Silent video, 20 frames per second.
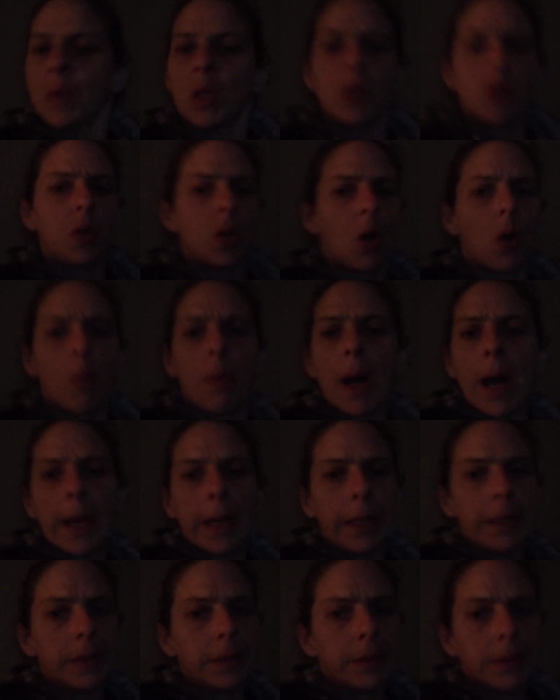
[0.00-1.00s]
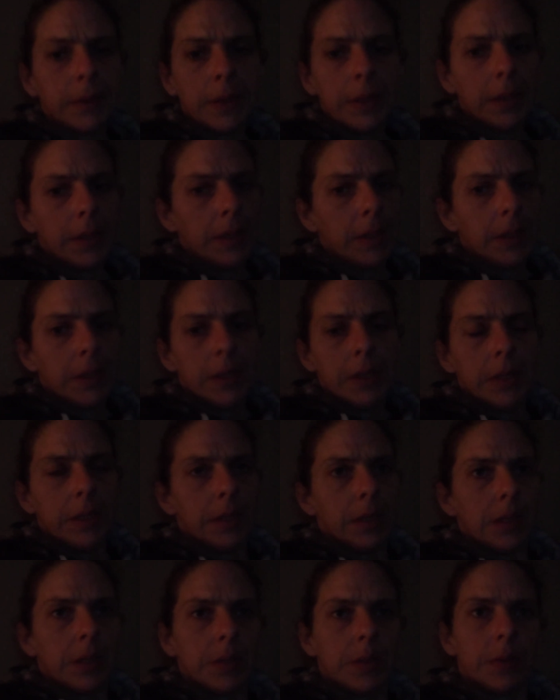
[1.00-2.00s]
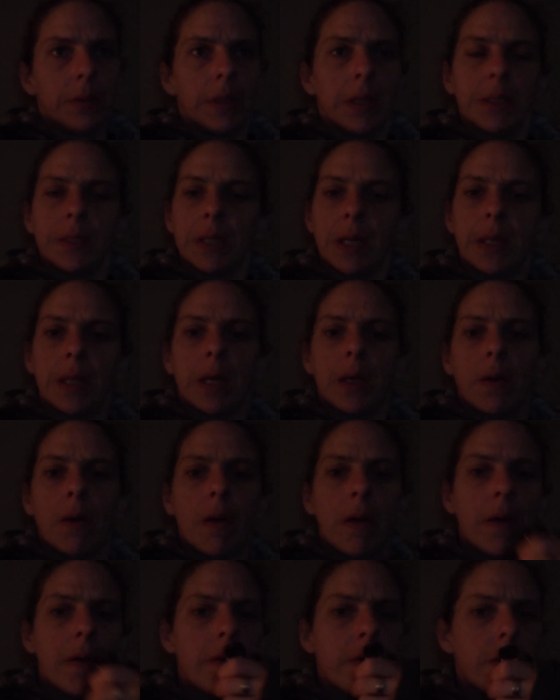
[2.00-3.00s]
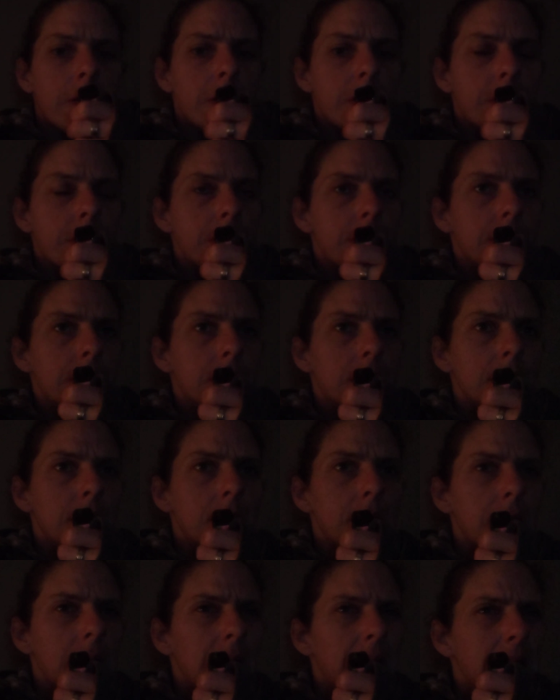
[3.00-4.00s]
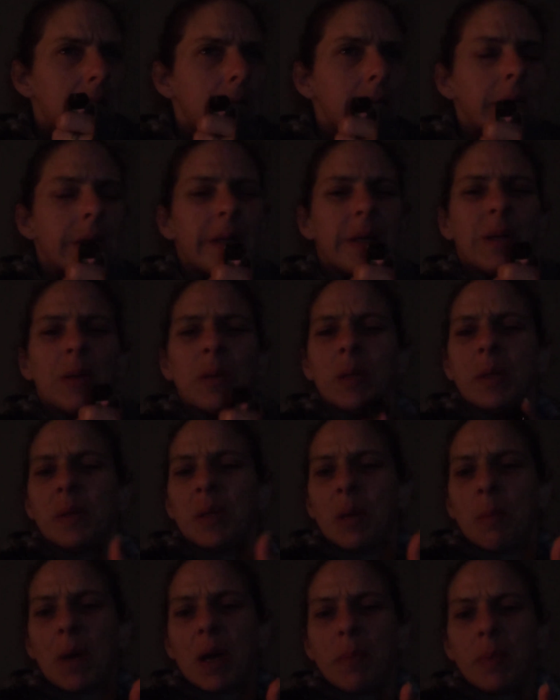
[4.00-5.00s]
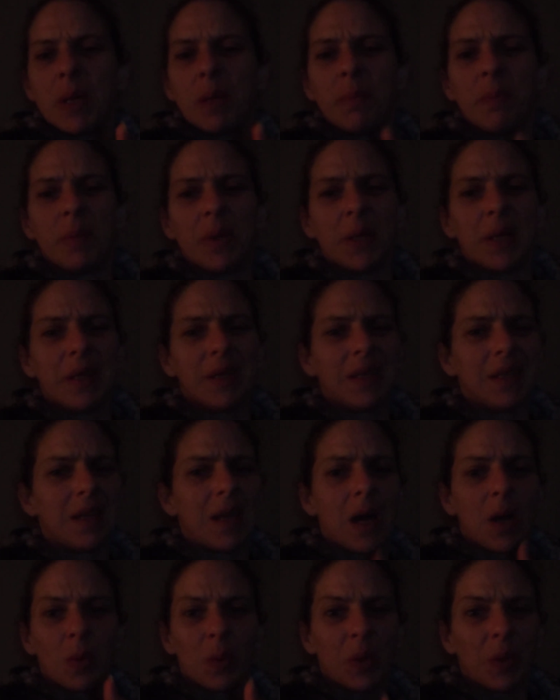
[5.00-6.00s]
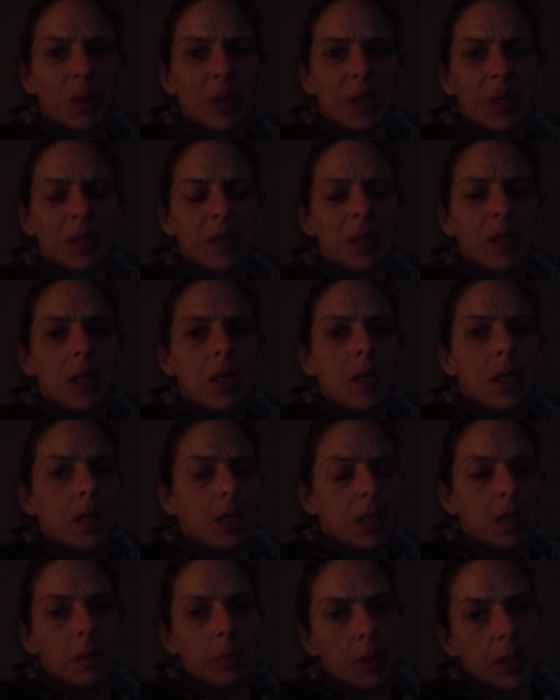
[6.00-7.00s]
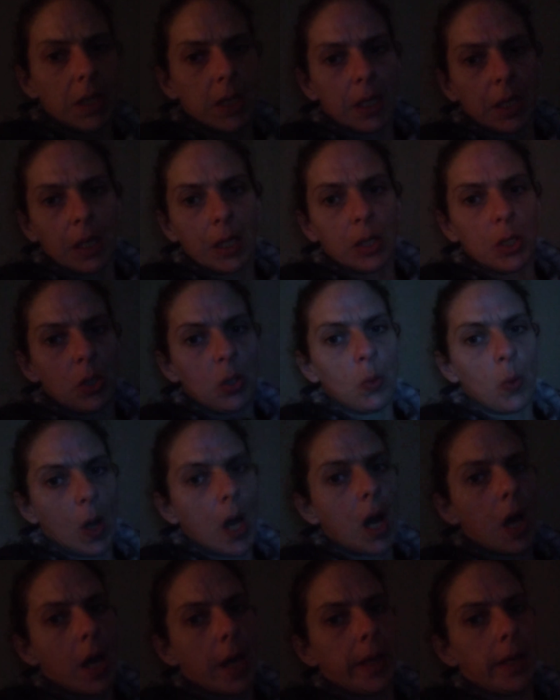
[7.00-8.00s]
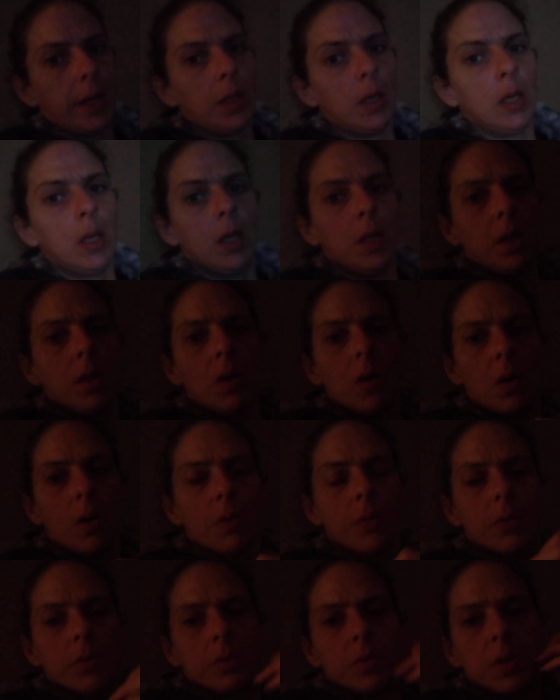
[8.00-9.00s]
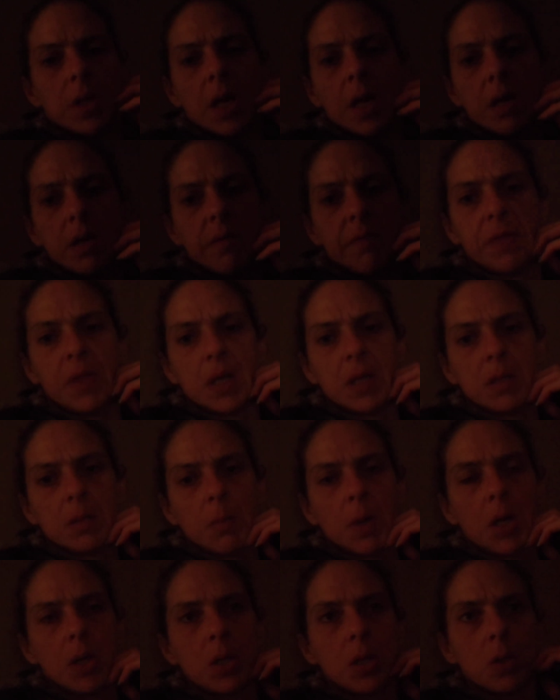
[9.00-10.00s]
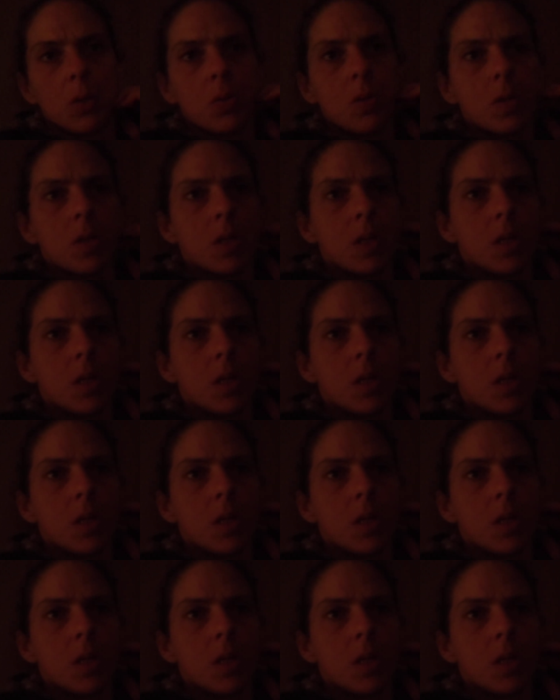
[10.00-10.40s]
nobody is who they say they are. I don't know, they might be, but not really. In the beginning, you hide all those negative things about you.